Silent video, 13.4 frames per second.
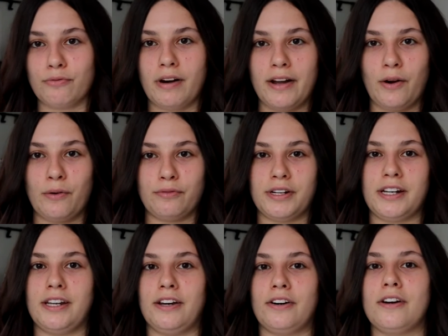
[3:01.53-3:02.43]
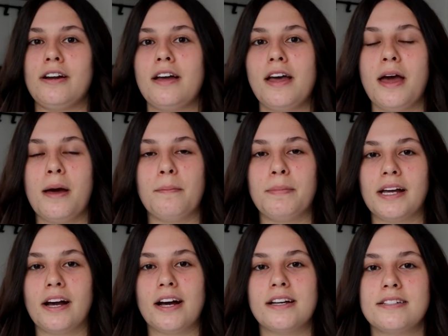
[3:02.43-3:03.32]
right over here
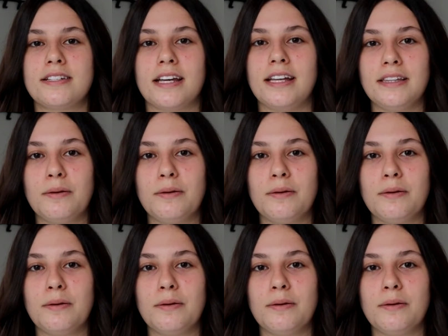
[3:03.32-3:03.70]
because in